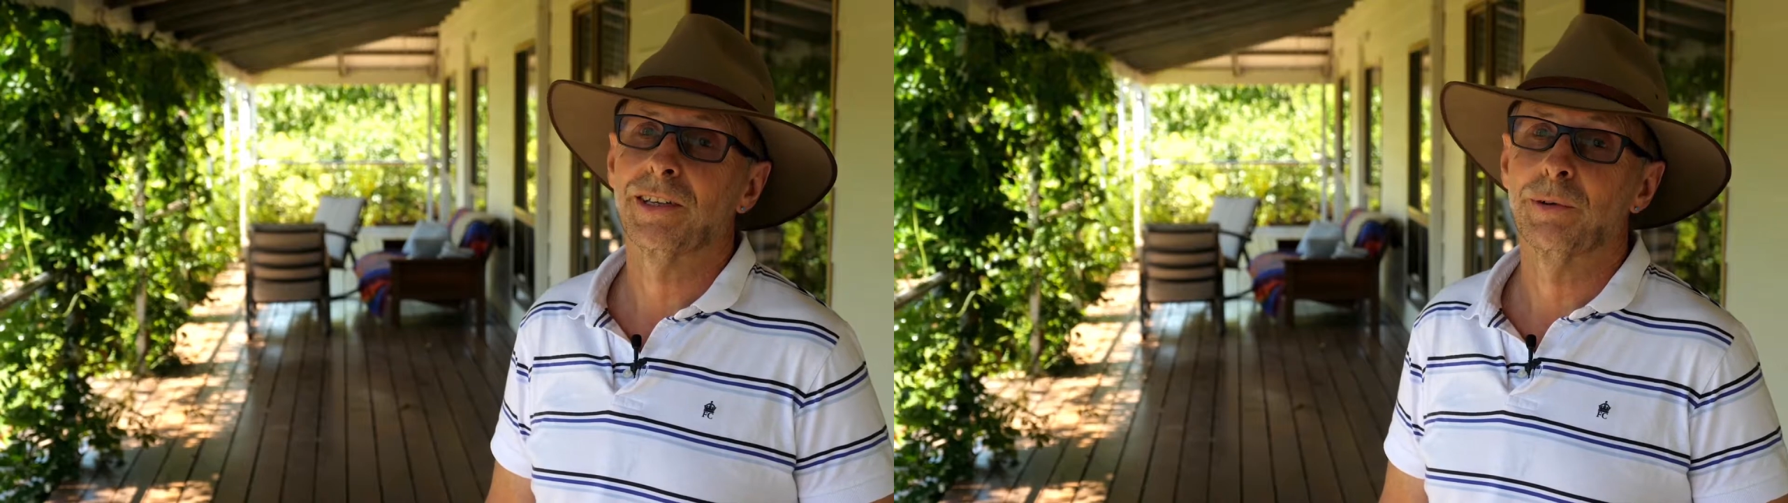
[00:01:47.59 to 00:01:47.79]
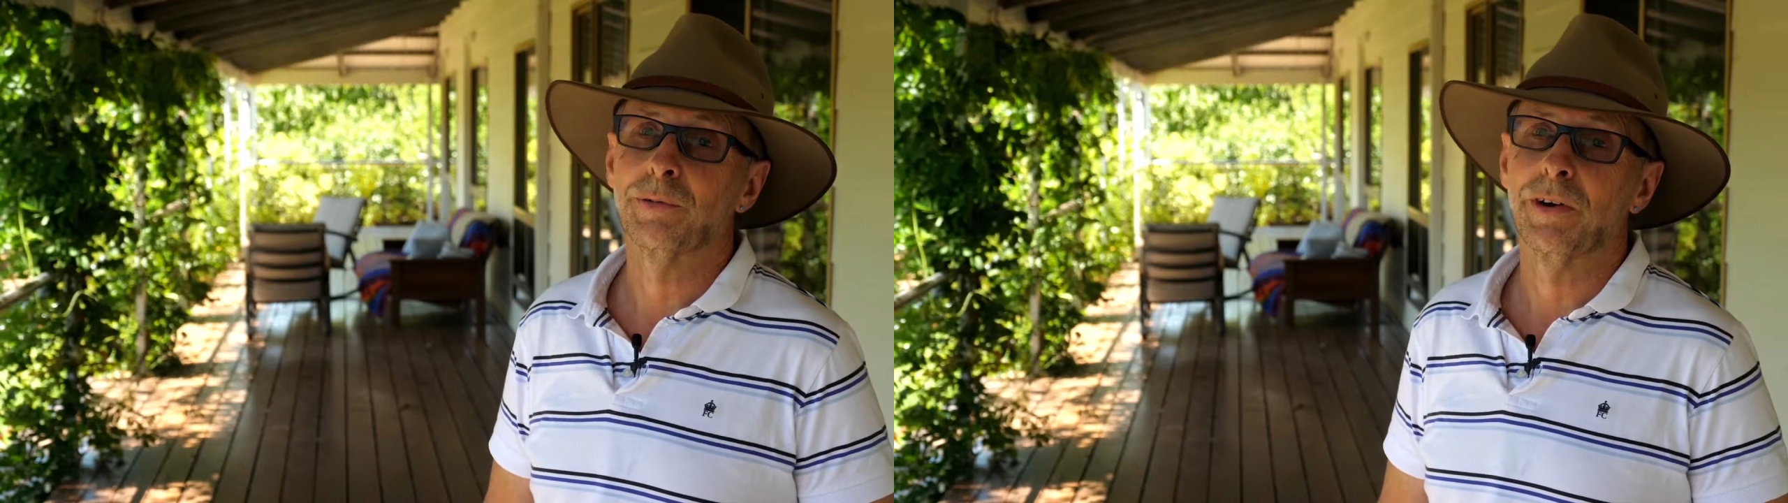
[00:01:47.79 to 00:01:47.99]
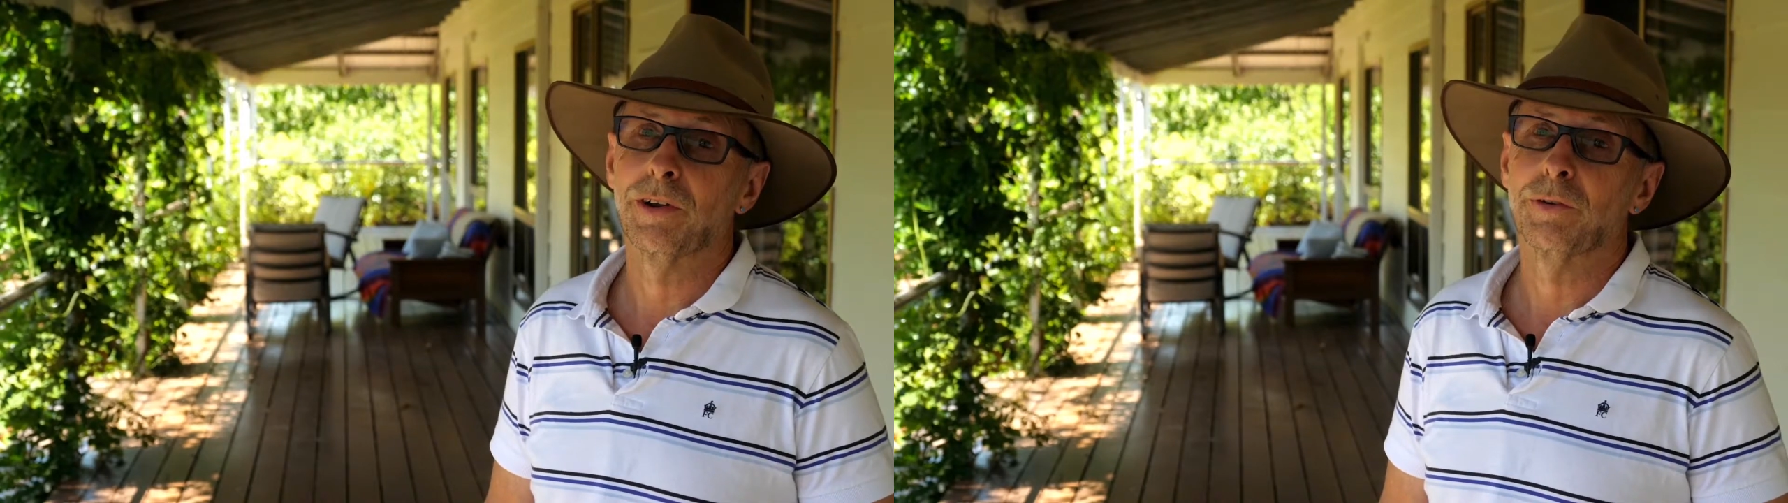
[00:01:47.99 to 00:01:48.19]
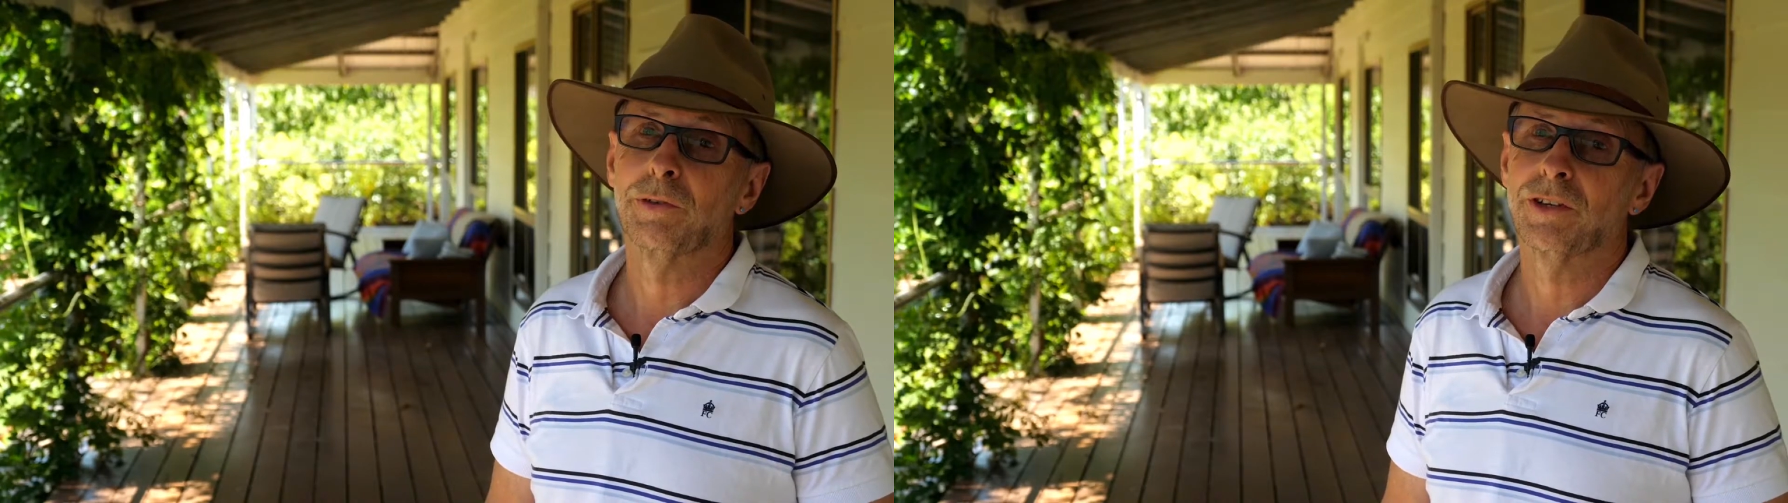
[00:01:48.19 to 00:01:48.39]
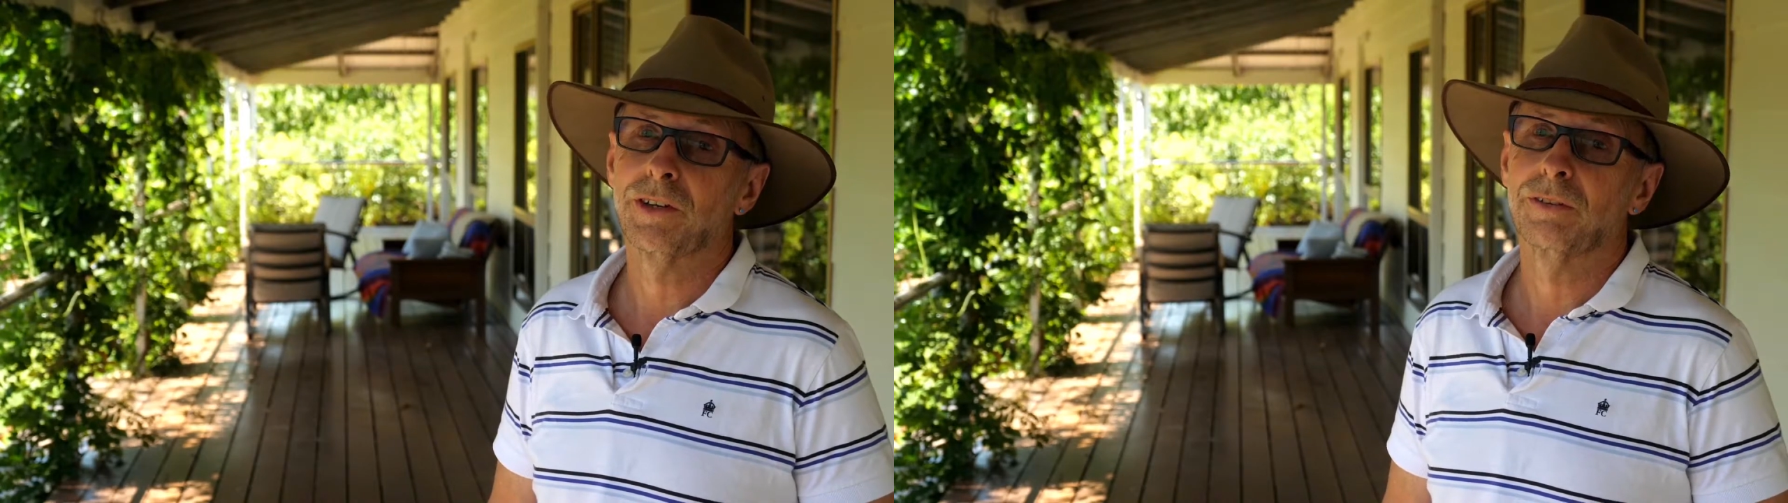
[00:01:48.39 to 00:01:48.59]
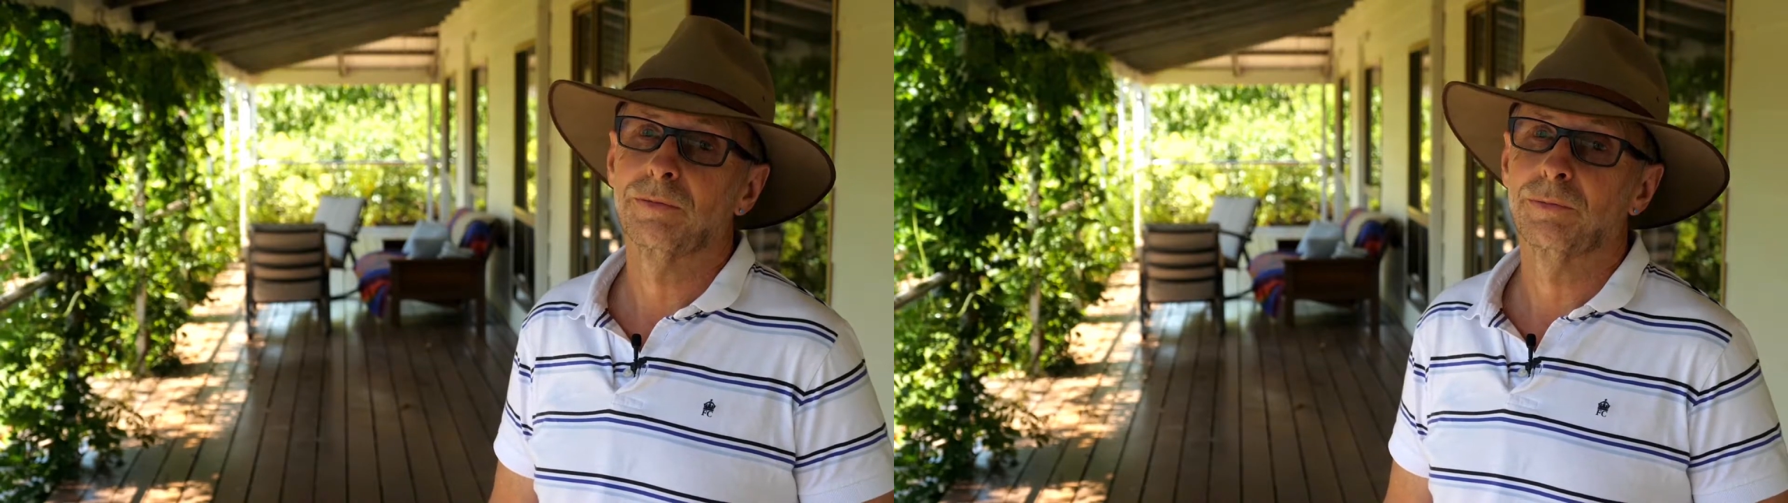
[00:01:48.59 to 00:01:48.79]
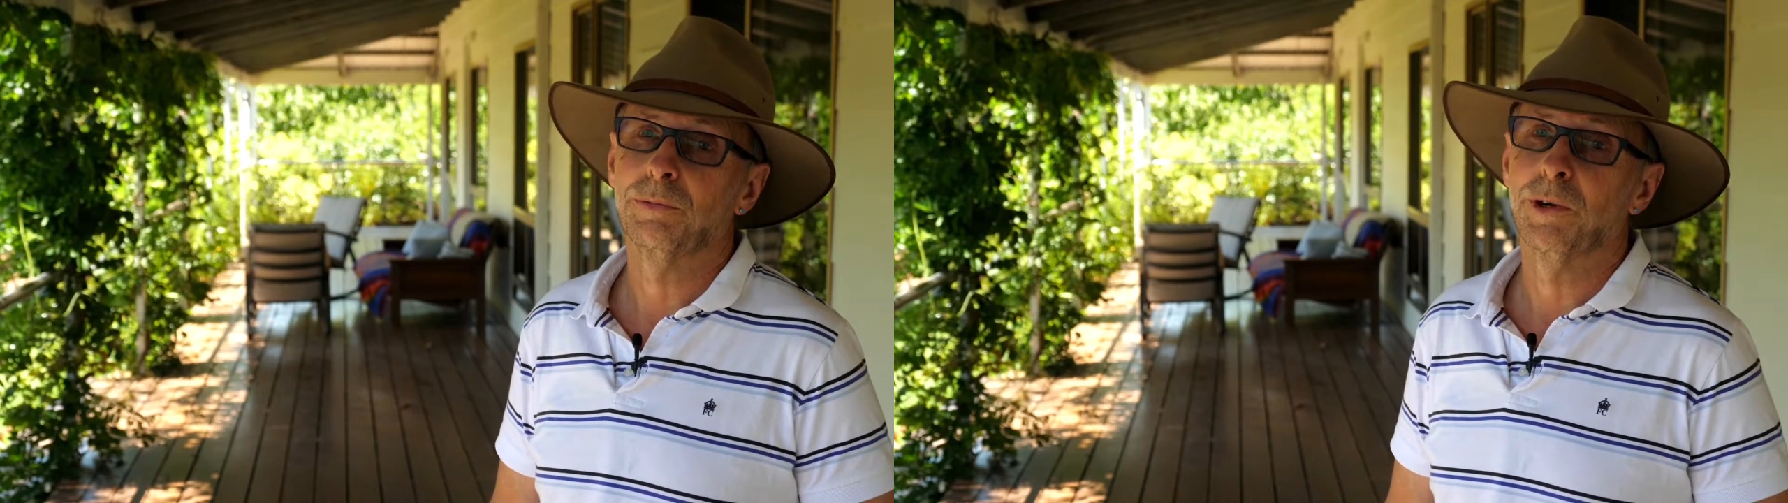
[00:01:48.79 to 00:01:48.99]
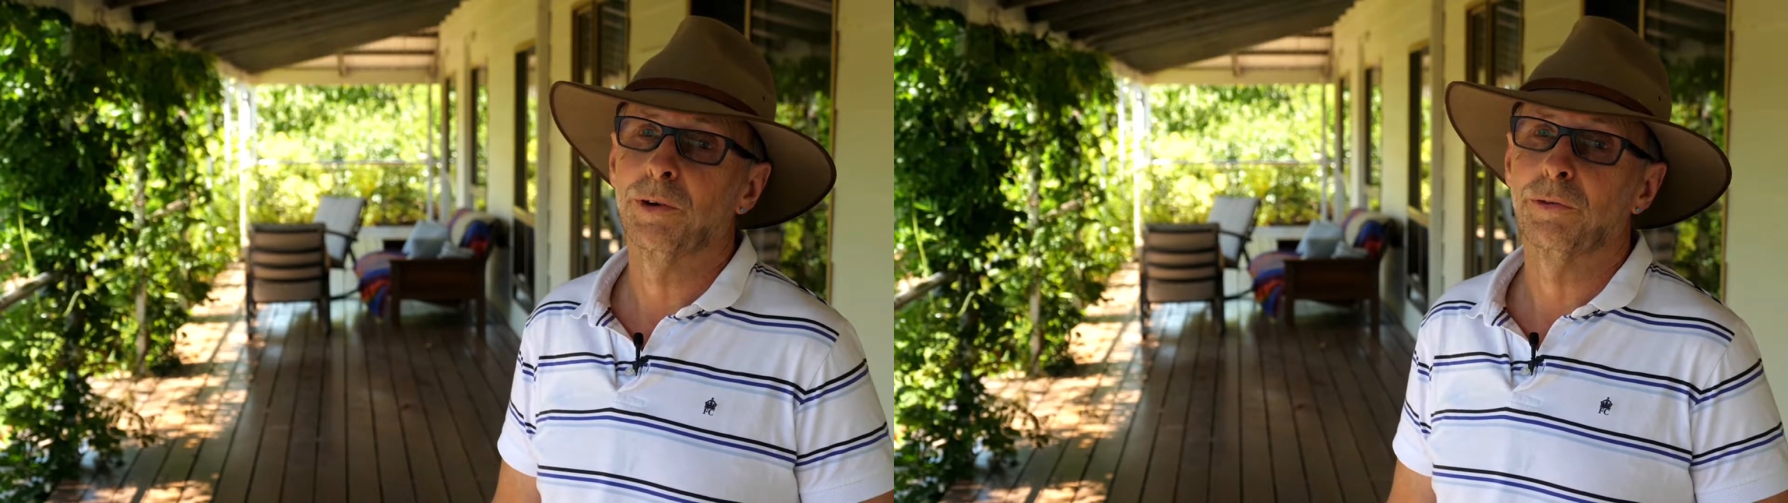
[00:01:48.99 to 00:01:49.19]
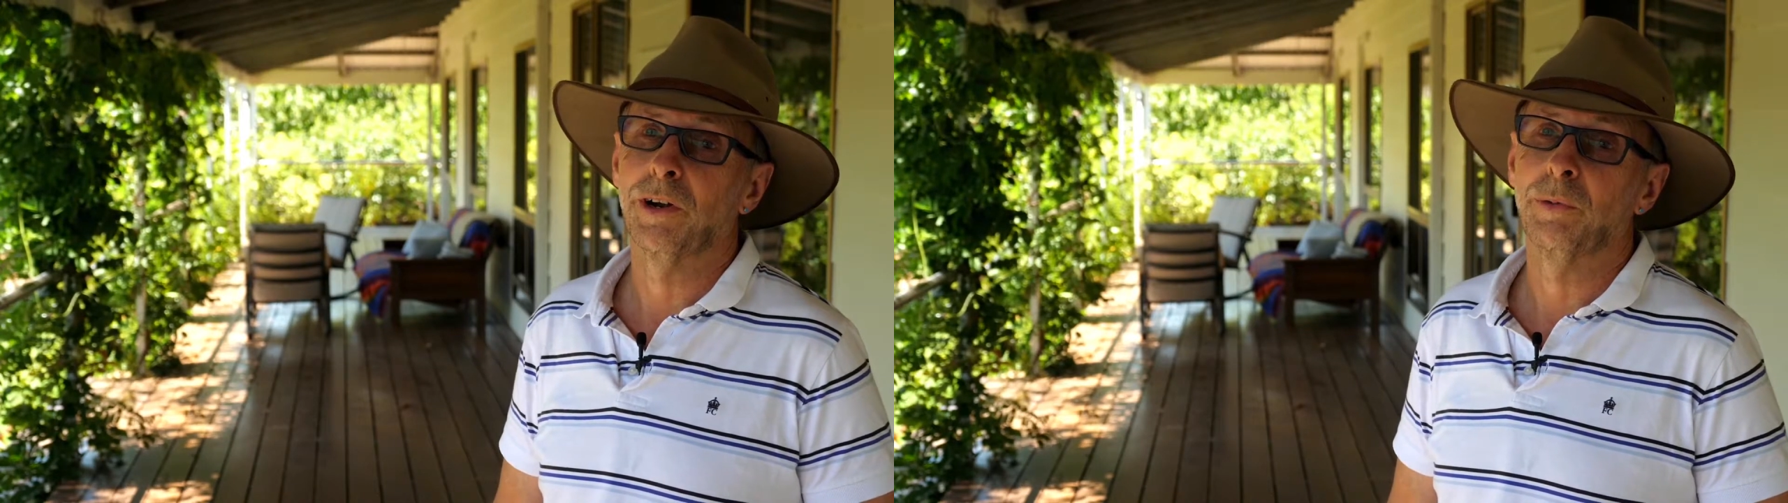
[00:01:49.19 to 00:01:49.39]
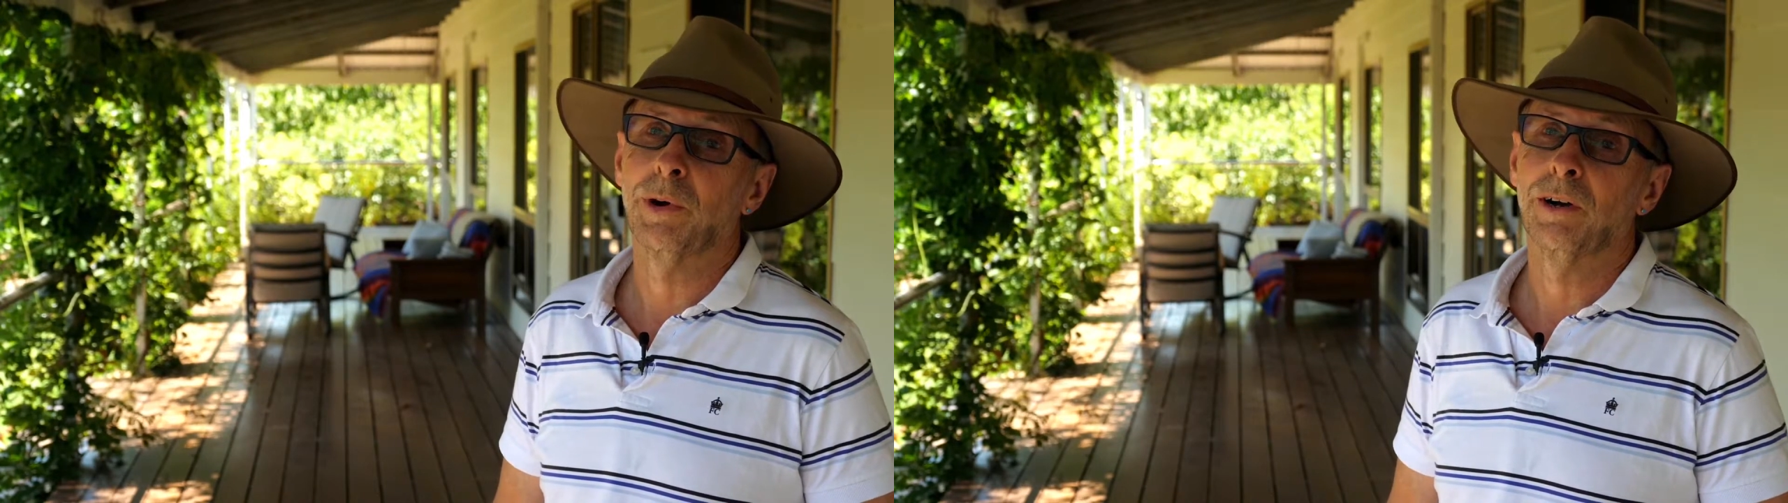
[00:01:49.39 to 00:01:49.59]
They were very efficient, worked
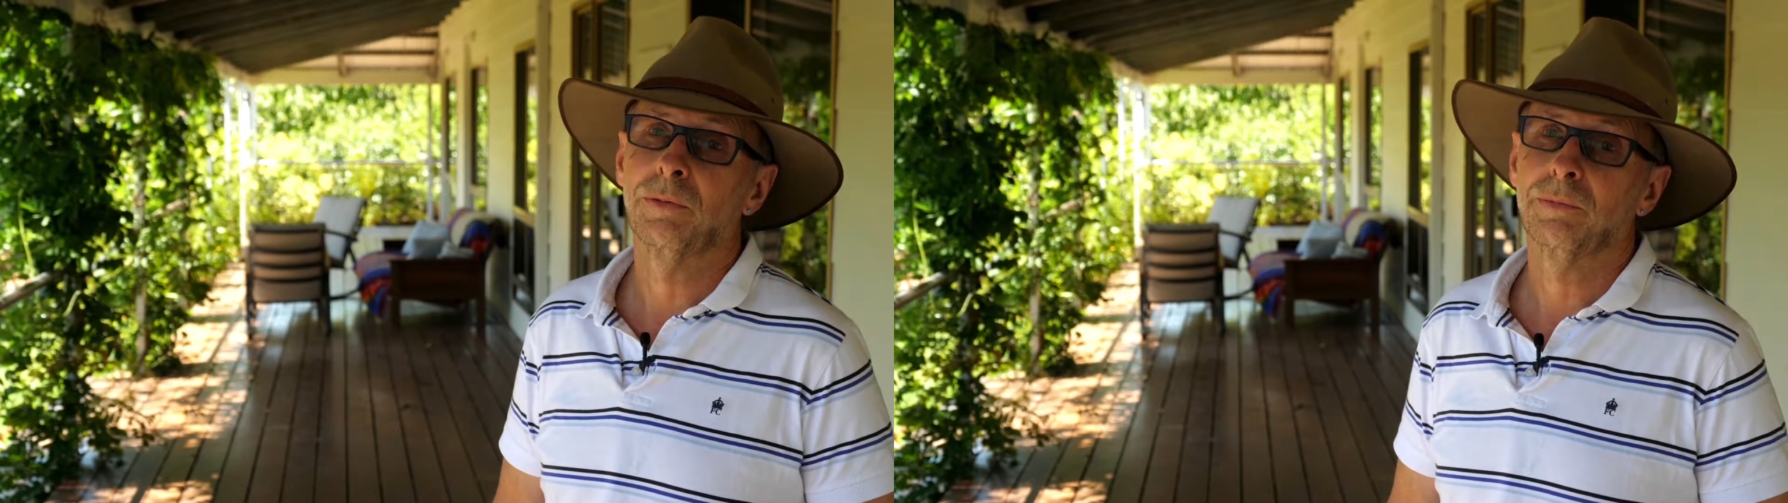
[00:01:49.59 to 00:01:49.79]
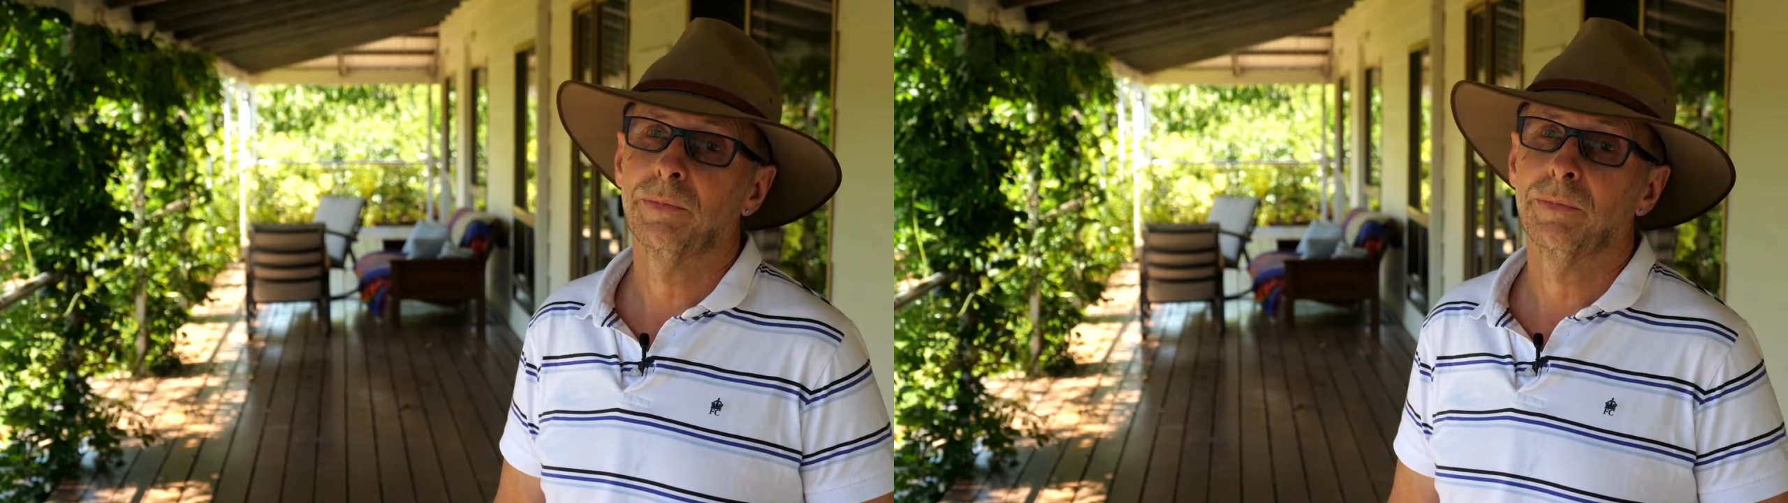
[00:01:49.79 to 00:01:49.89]
very well,